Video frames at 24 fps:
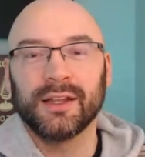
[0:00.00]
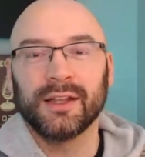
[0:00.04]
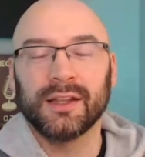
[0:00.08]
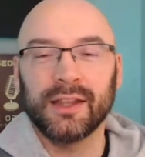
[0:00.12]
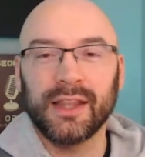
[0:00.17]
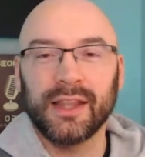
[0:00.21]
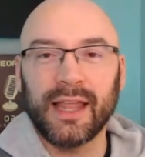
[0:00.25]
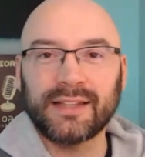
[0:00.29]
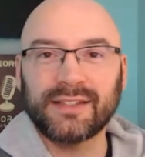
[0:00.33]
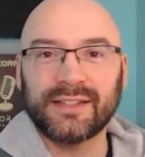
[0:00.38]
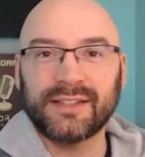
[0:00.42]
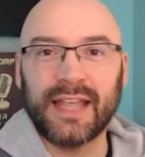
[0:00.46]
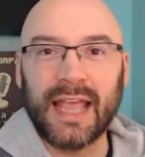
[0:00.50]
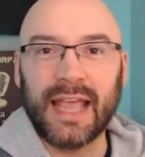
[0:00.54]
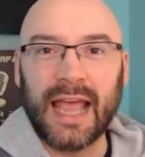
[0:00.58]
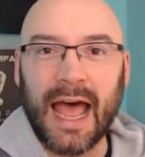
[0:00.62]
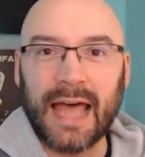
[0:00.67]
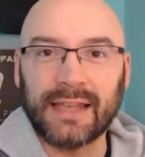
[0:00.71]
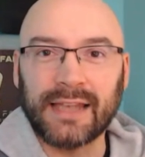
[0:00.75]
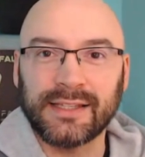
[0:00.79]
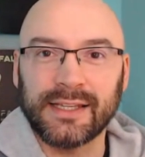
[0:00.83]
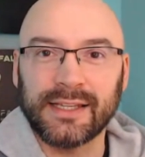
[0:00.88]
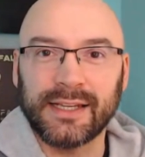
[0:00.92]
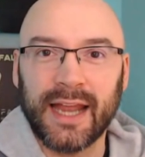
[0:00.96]
Let's stay
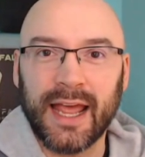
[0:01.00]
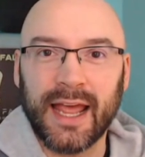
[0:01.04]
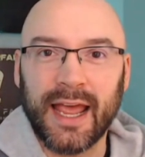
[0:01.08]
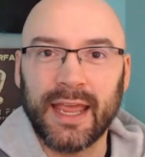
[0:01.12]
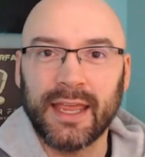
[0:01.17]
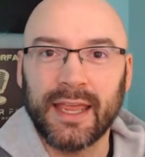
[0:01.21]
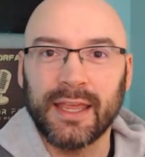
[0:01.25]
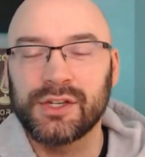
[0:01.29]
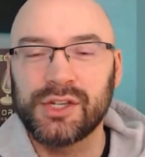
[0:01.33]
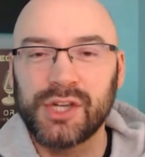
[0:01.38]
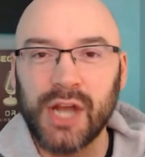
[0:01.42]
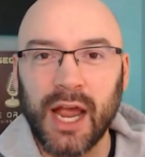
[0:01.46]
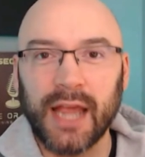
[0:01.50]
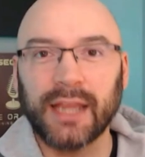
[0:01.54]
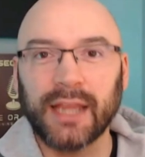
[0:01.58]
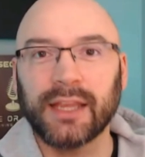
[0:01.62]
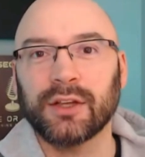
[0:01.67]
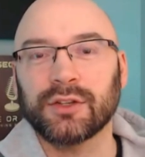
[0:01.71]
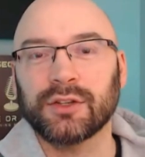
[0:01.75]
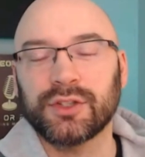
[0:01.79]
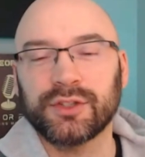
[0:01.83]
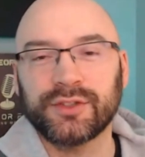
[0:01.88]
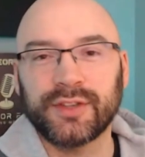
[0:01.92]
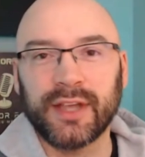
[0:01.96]
hot today. Shai
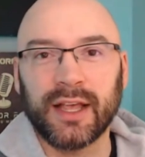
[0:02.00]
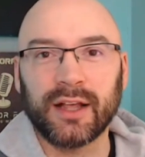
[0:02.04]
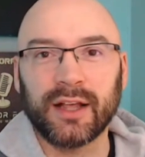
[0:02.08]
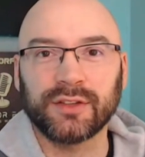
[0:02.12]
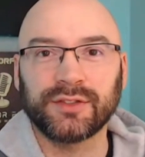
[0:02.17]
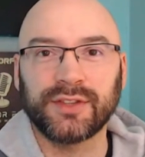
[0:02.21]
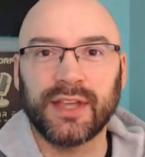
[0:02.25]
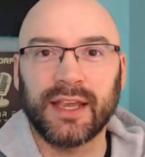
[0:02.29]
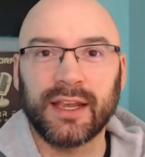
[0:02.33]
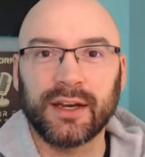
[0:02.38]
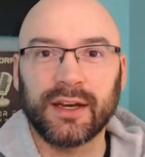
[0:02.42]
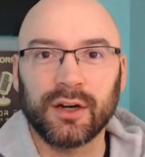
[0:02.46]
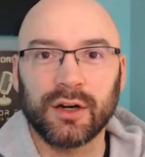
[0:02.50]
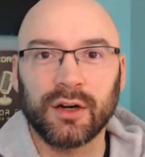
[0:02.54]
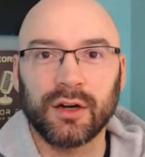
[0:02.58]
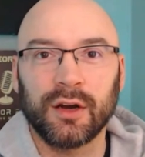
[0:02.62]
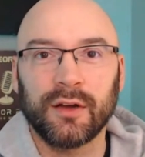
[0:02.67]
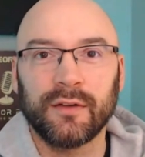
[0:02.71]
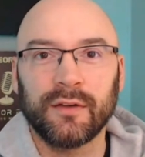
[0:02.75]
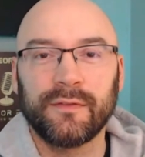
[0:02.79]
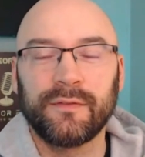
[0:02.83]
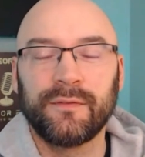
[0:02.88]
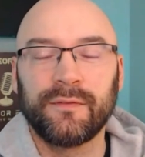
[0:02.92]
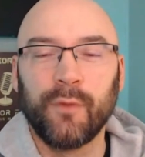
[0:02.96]
Gilgeous-Alexander,
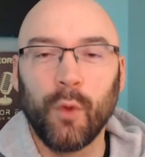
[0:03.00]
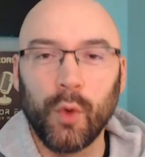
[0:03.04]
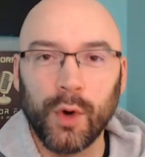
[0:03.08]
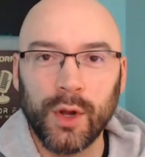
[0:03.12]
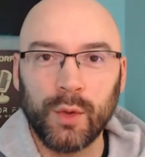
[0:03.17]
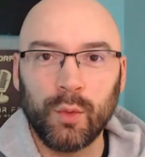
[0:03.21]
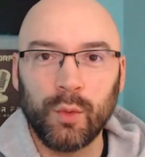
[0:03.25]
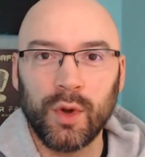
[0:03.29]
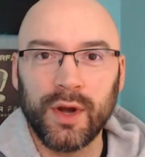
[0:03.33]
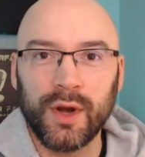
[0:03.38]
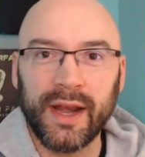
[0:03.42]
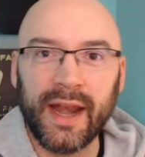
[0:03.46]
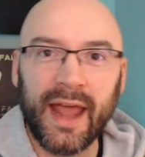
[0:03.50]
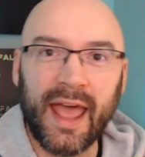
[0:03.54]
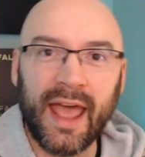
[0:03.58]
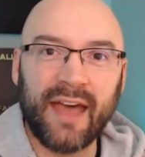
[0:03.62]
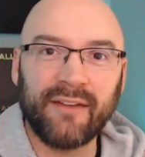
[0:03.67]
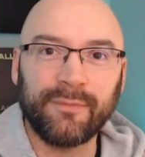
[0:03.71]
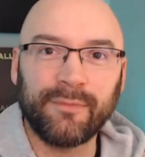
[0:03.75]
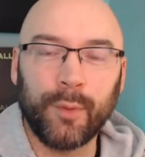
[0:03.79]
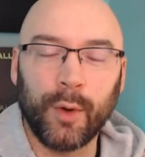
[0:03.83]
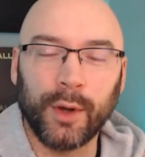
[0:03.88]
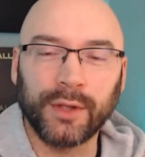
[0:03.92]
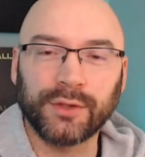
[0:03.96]

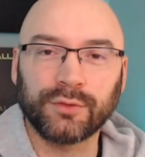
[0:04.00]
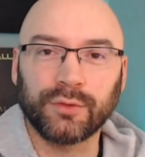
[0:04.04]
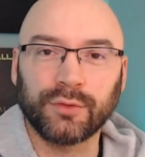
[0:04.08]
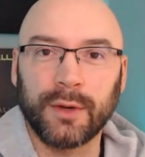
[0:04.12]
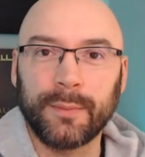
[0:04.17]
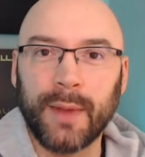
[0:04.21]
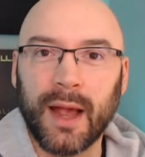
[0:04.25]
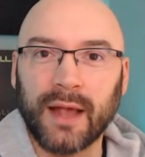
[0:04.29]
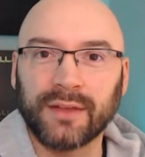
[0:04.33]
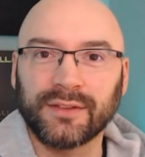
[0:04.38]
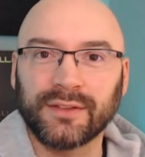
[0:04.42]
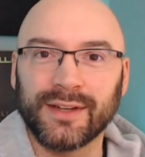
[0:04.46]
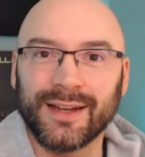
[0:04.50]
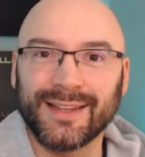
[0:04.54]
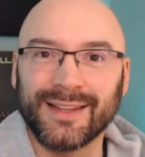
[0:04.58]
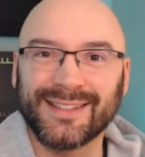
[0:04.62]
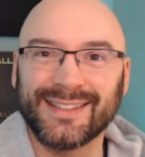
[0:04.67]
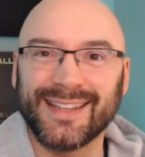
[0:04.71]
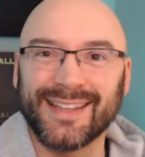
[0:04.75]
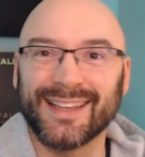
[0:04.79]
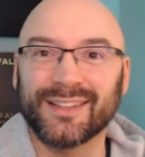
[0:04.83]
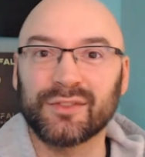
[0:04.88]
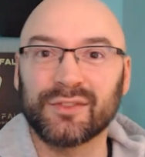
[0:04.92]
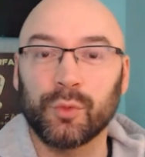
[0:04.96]
41.5 points, rebounds, and
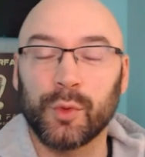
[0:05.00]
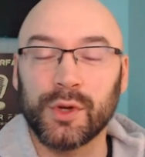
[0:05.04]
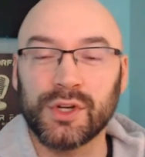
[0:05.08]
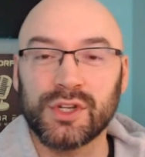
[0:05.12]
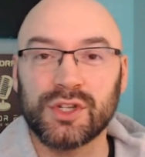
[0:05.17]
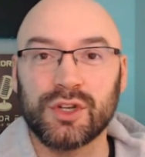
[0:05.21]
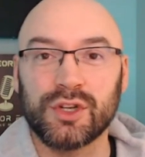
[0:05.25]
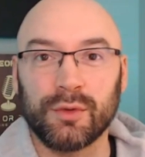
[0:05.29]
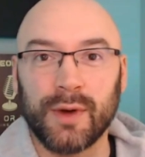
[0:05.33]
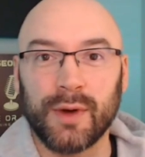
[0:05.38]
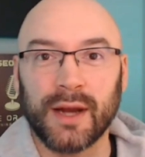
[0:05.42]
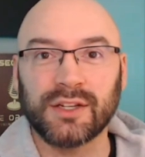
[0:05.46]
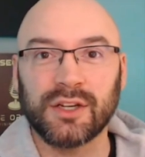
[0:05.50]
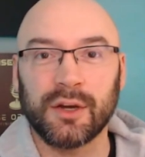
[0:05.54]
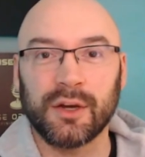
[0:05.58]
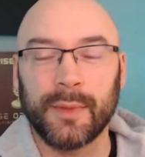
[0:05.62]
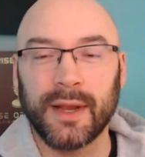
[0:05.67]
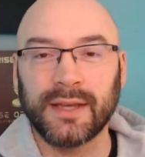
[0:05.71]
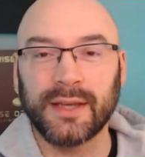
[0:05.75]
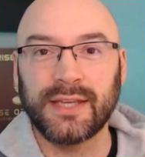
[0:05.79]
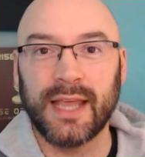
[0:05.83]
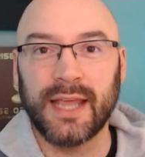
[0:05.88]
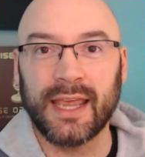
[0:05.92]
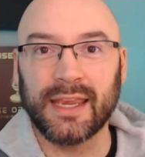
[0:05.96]
assists. Which direction am
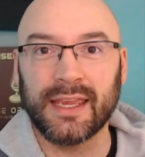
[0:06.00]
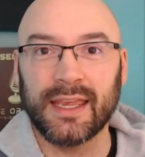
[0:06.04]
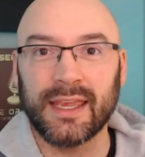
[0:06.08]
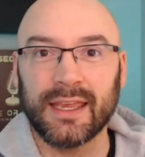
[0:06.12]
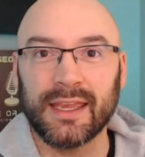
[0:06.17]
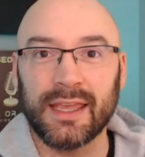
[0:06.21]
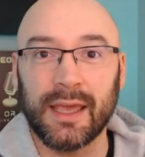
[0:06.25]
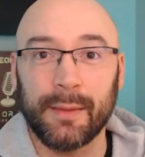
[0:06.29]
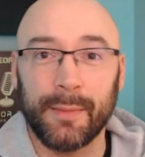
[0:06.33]
I taking?